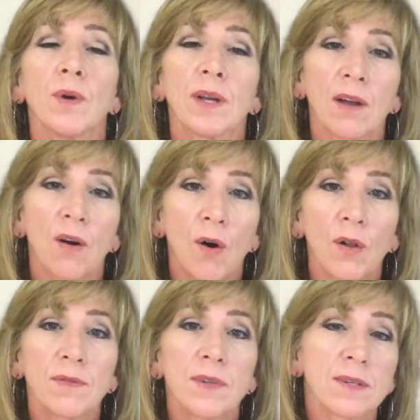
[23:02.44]
will get
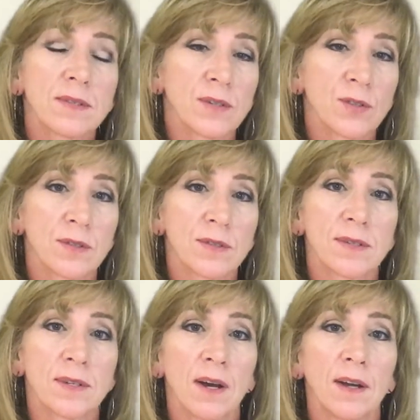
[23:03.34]
all of the decisions
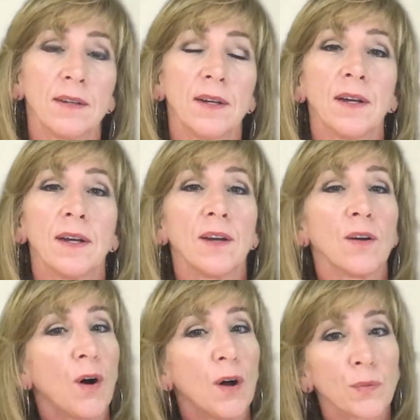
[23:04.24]
done and
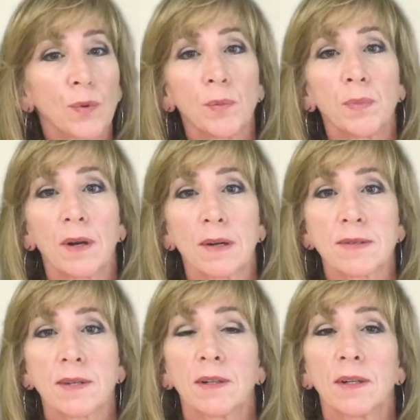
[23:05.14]
all the
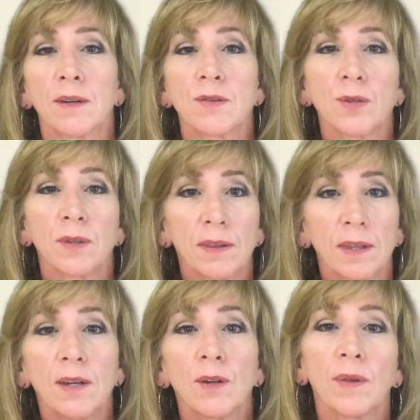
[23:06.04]
roadblocks cleared so that
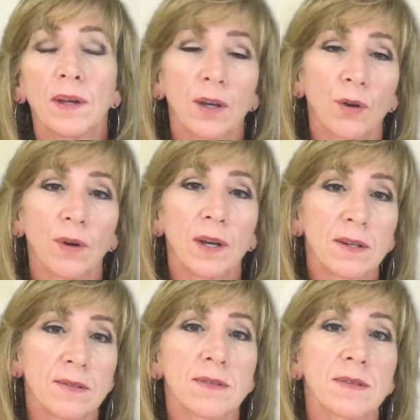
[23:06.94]
they know they can create
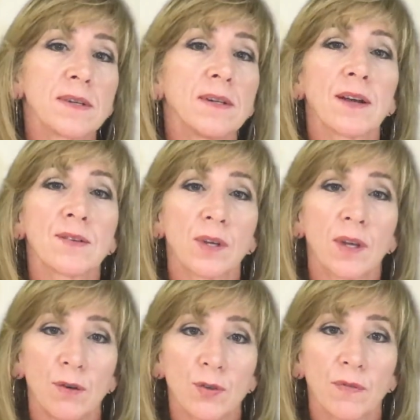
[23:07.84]
consistent
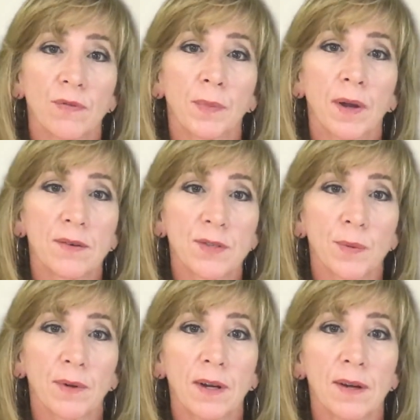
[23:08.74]
execution from
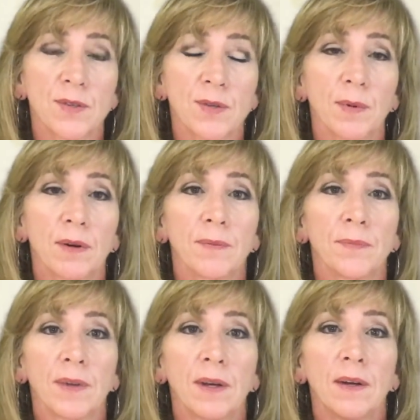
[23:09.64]
customer to customer.
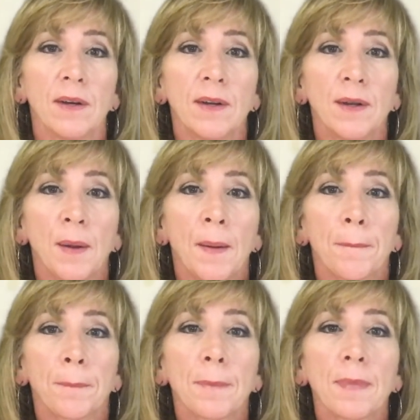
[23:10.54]

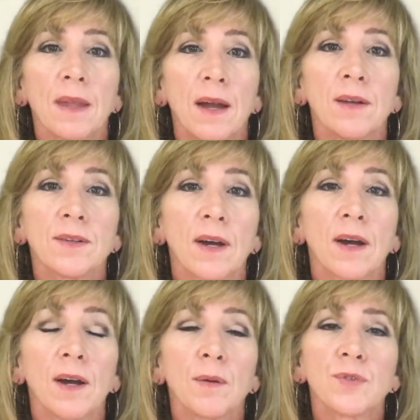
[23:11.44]
And
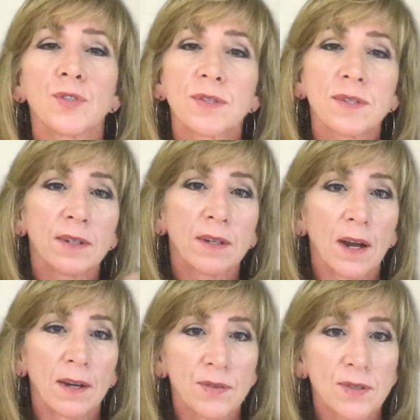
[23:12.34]
just to
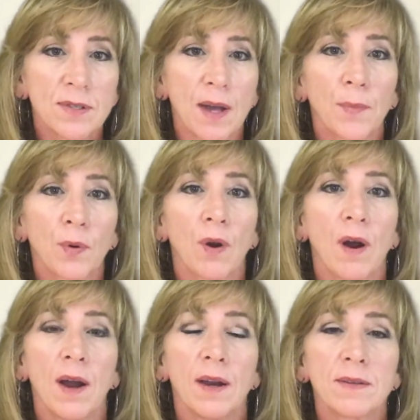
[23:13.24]
kind of
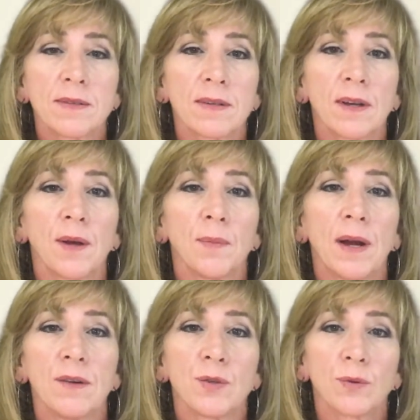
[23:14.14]
summarize,
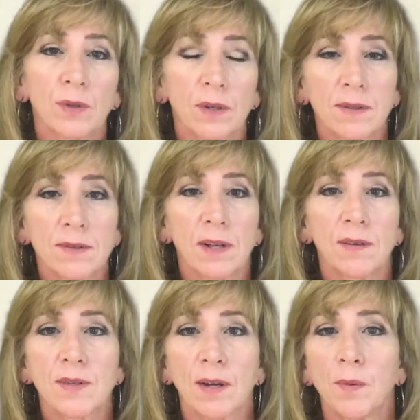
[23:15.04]
as you look at this
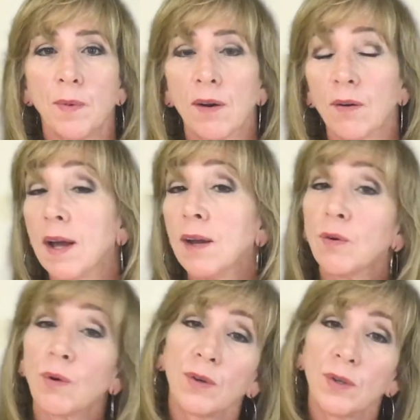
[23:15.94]
lifecycle model and
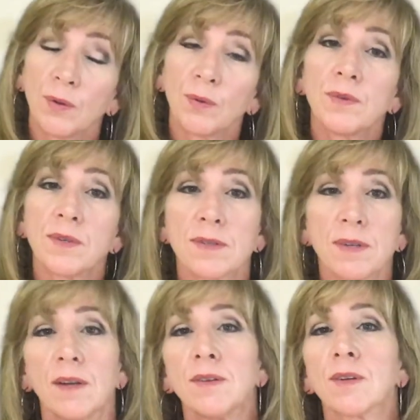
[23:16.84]
or you
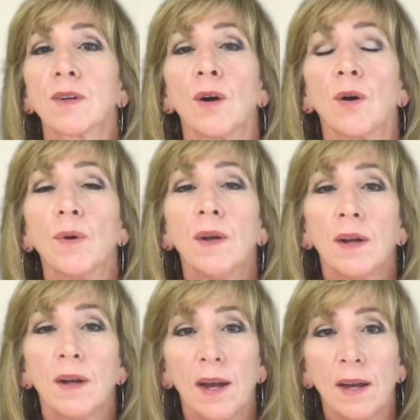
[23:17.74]
decide to go
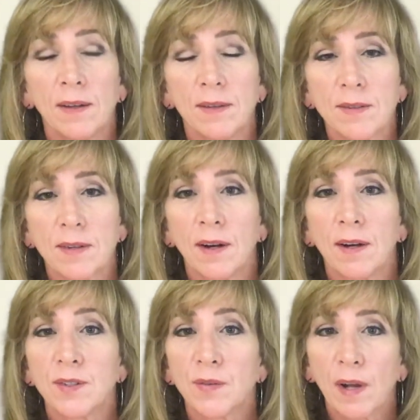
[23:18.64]
and
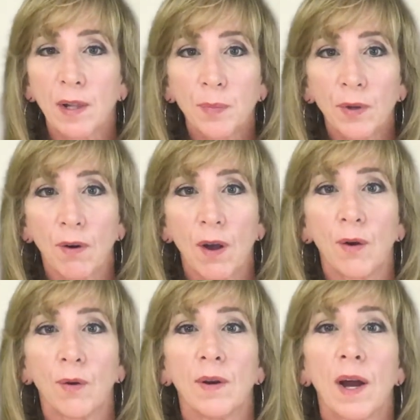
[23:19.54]
develop your
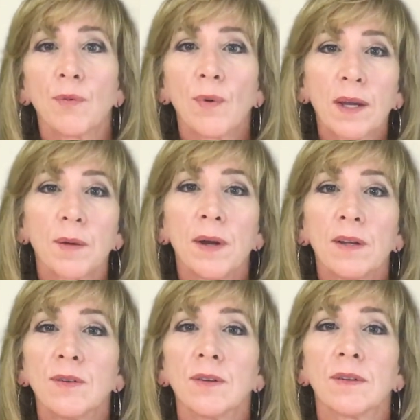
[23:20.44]
own, I'd
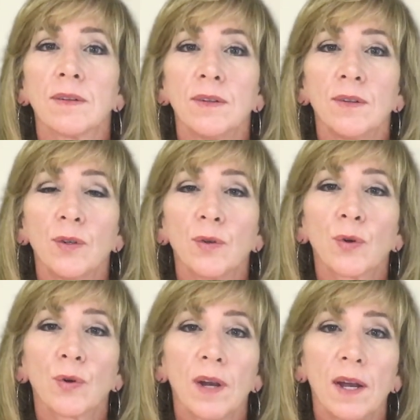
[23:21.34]
recommend you
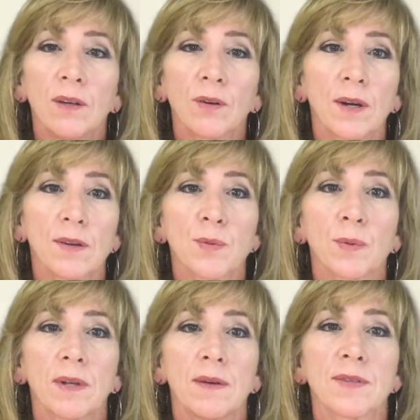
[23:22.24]
create your
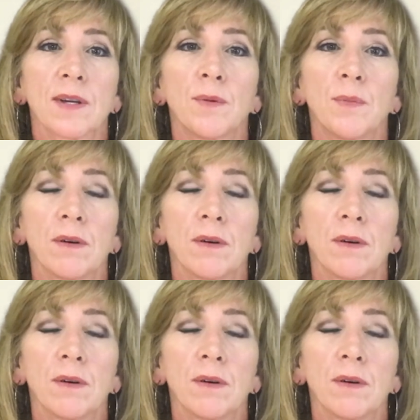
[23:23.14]
customer lifecycle